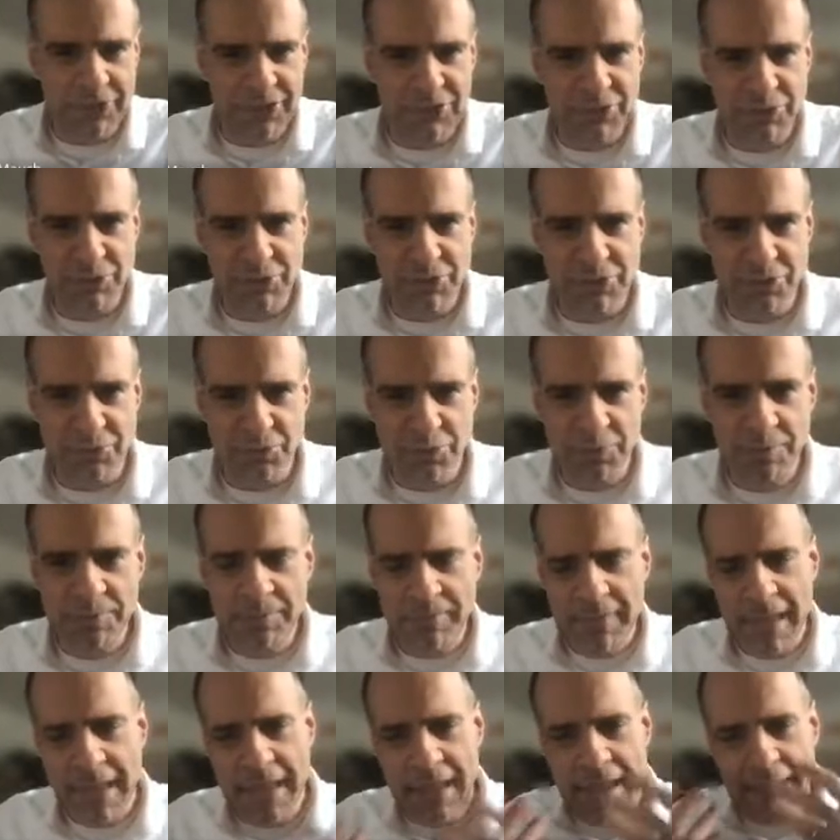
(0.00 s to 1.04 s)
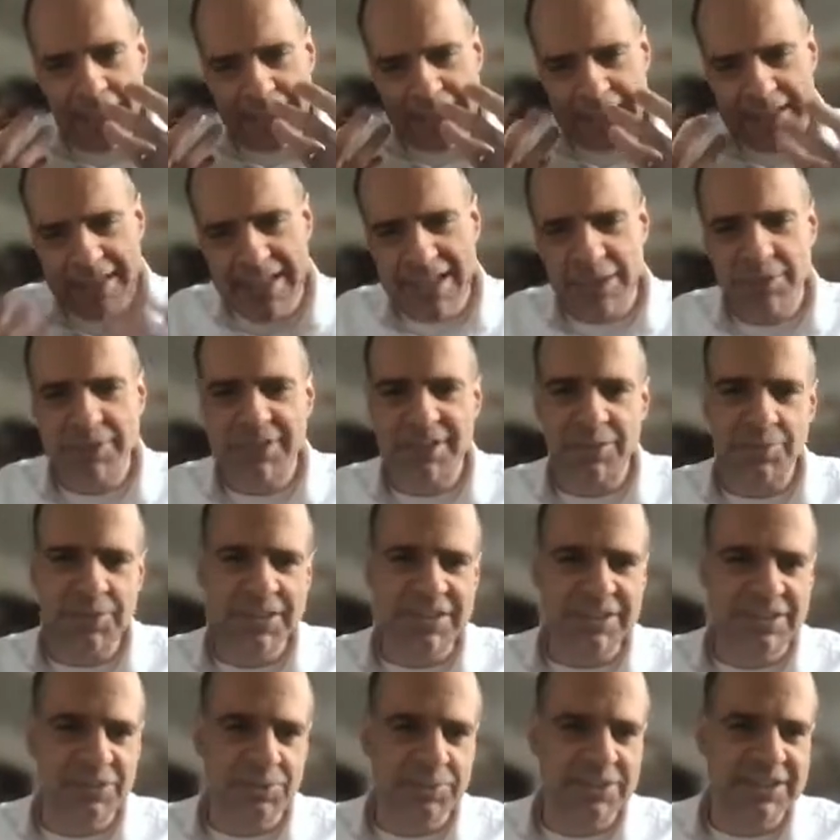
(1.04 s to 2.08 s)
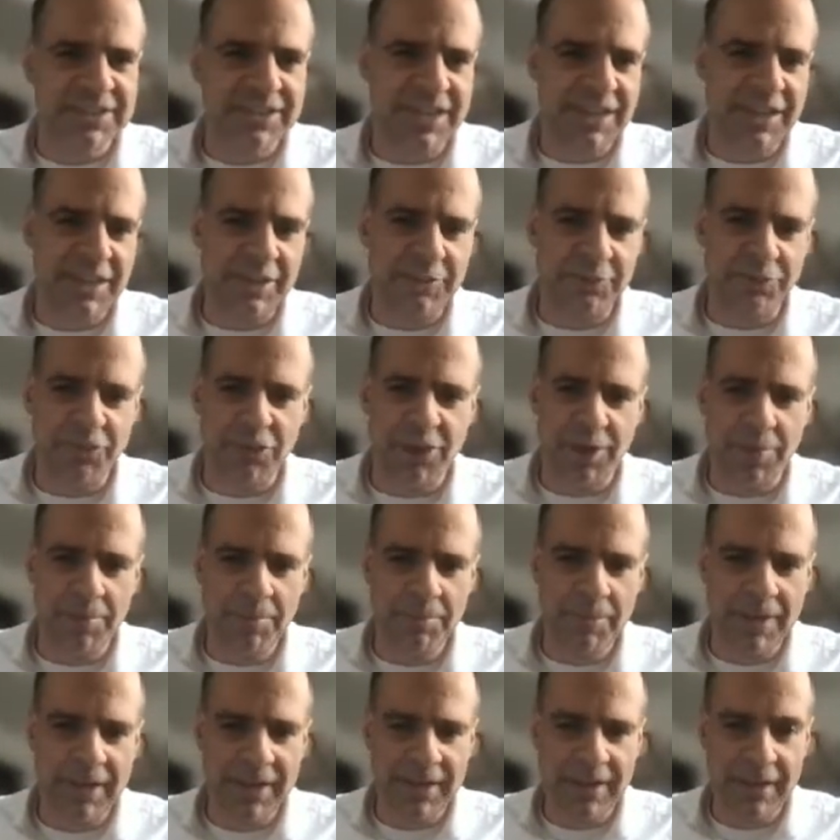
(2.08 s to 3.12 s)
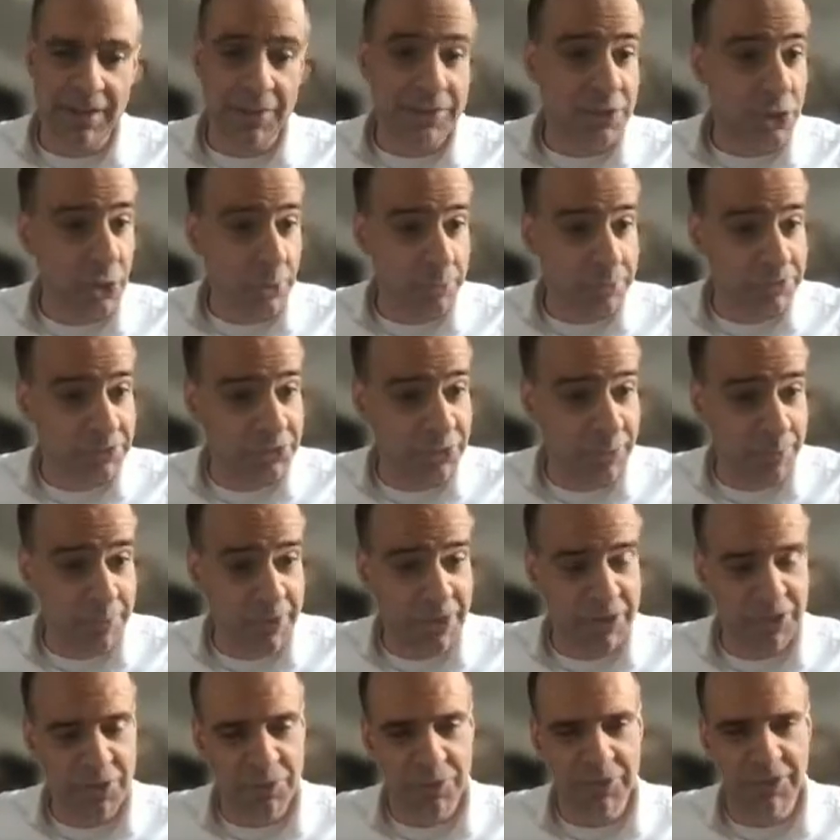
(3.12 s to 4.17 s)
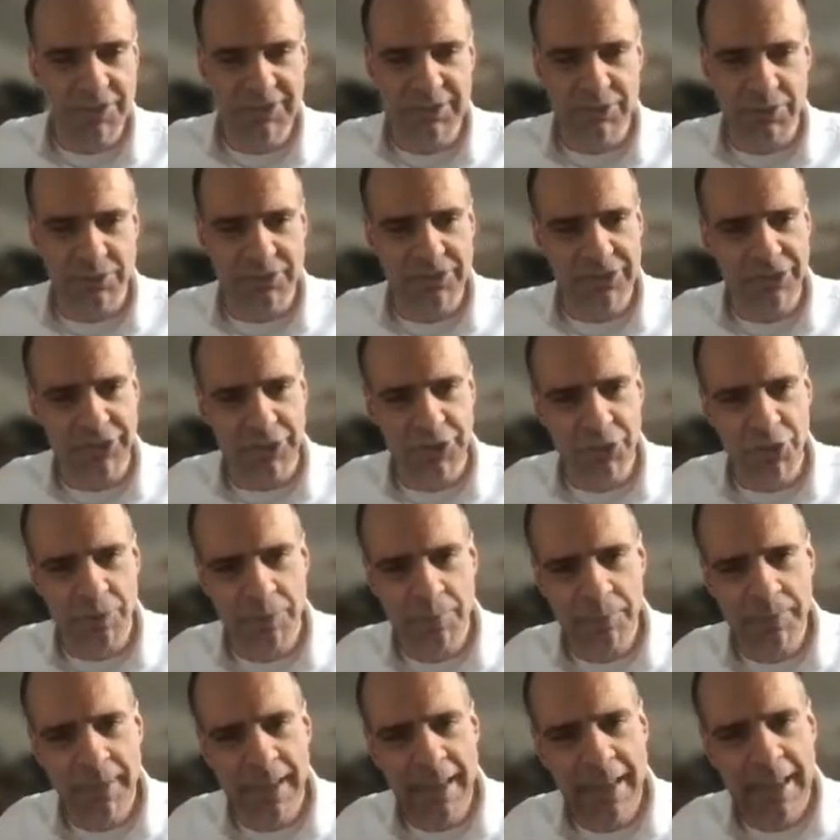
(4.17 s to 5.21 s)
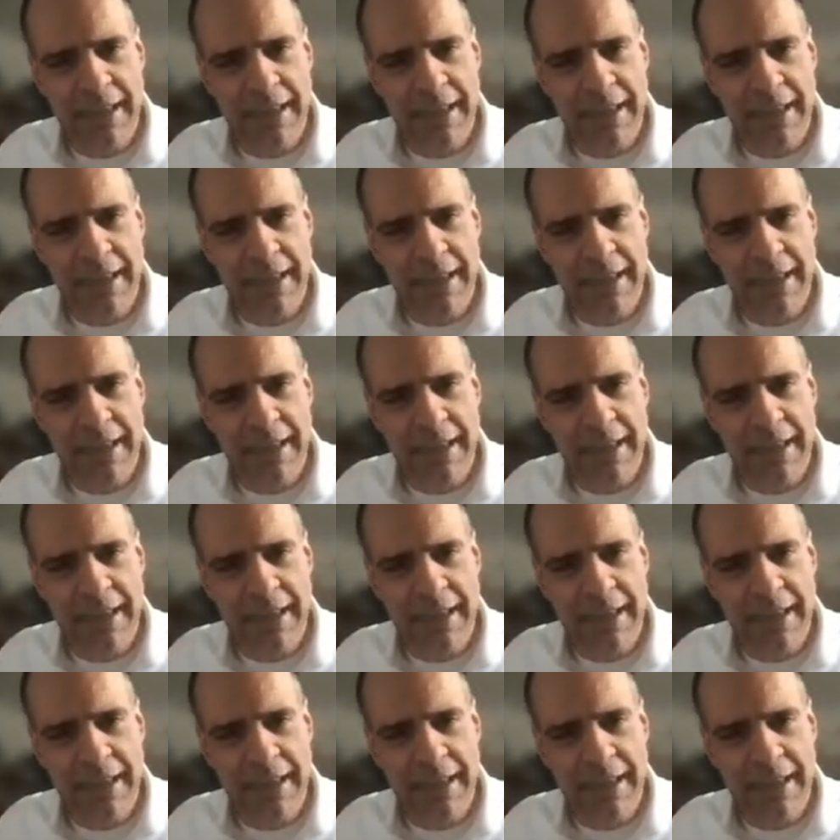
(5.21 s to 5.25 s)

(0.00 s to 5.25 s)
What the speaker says: you to. And here is a recent result from the Open SuperQ Consortium,